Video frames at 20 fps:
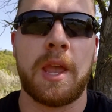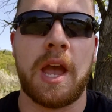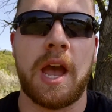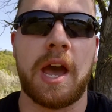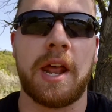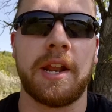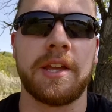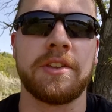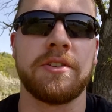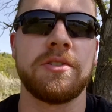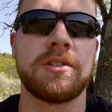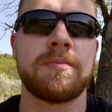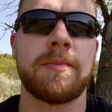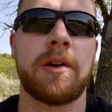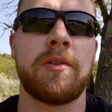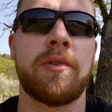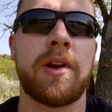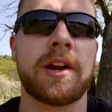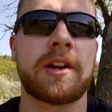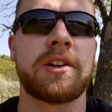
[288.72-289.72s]
and I used my
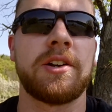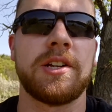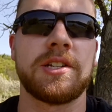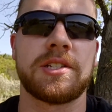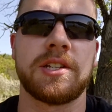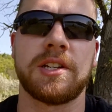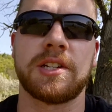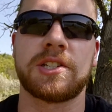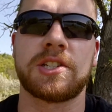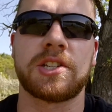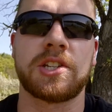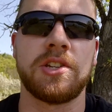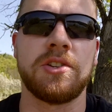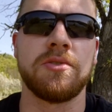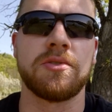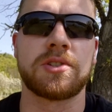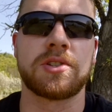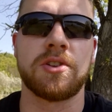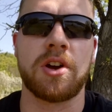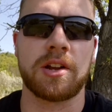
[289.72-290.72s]
record as an
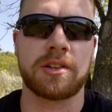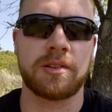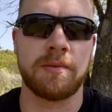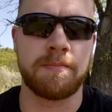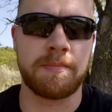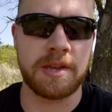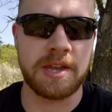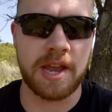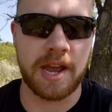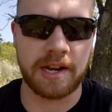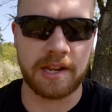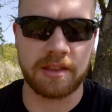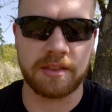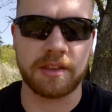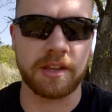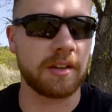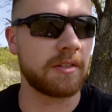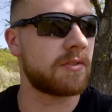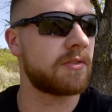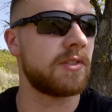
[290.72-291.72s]
excuse not to be
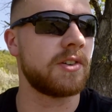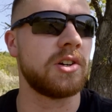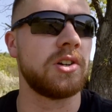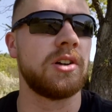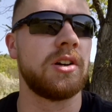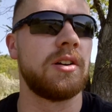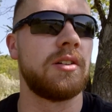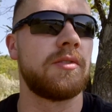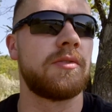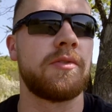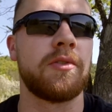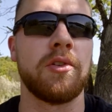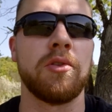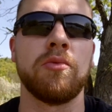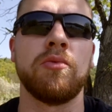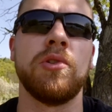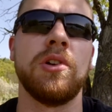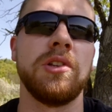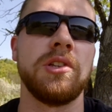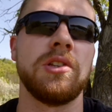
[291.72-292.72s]
anything for a
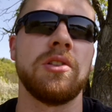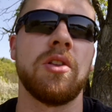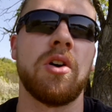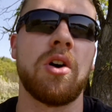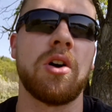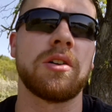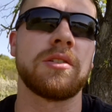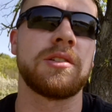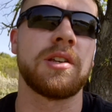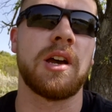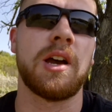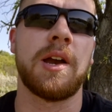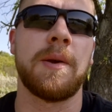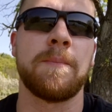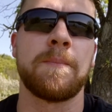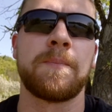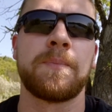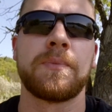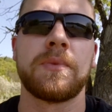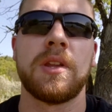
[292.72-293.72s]
really long
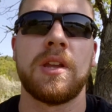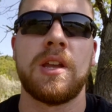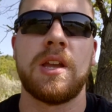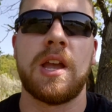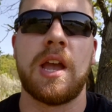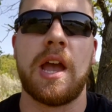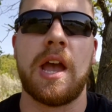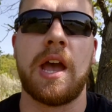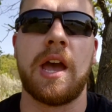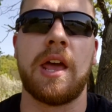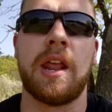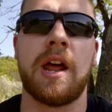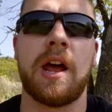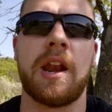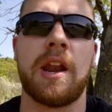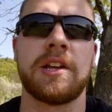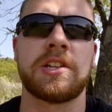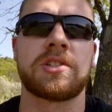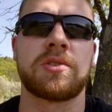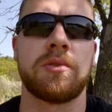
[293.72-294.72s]
time,
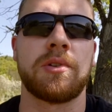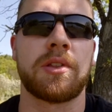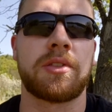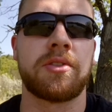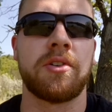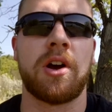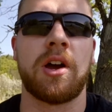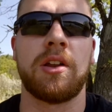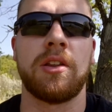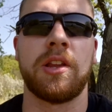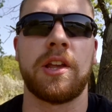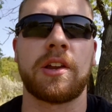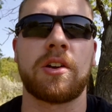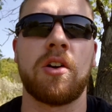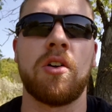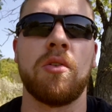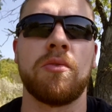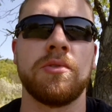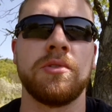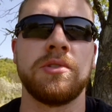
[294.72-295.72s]
and I sort of thought like,
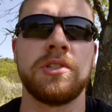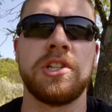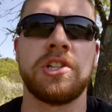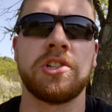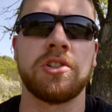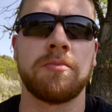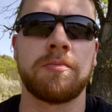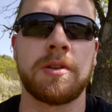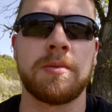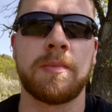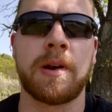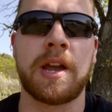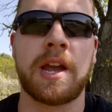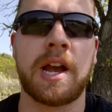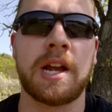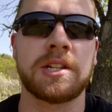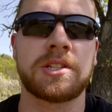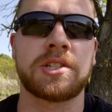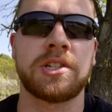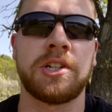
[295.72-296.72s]
oh, the Legion will be my
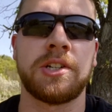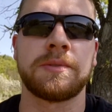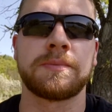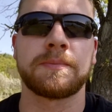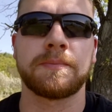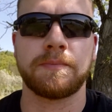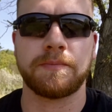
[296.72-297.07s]
answer,